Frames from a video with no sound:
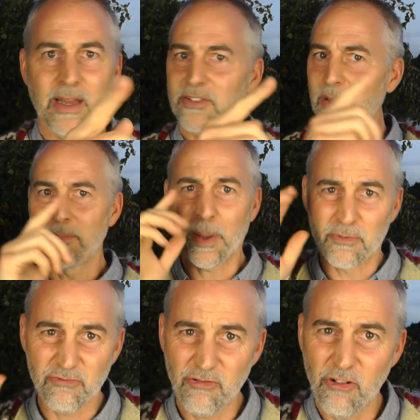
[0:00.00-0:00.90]

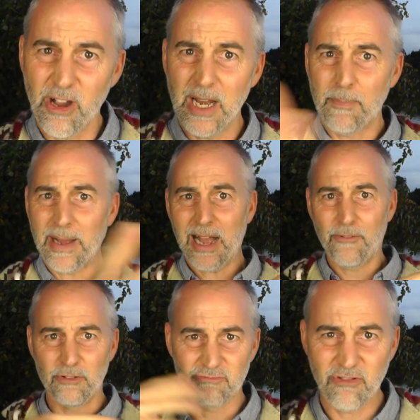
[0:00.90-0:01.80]
Sometimes really
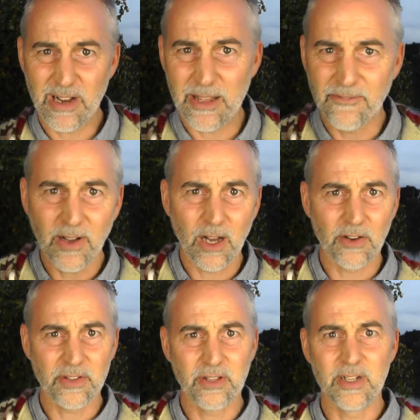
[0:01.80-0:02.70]
powerful, really
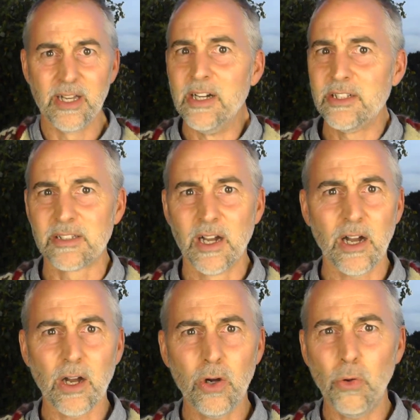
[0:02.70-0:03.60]
fast, and you're just
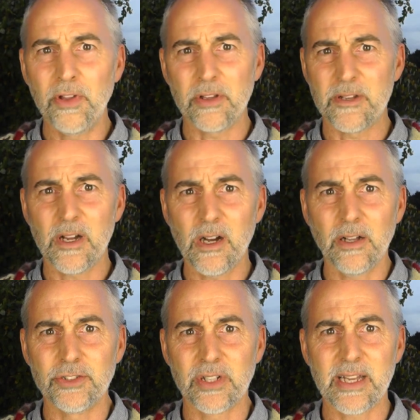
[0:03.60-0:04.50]
holding on as
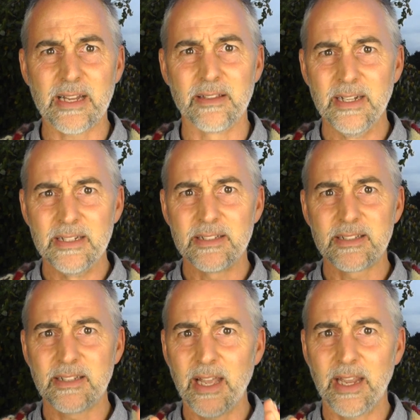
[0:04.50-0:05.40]
hard as you can,
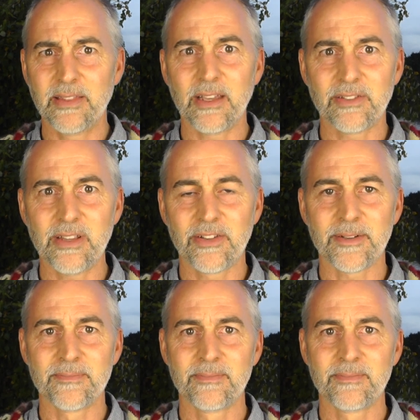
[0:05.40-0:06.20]
staying in that centre.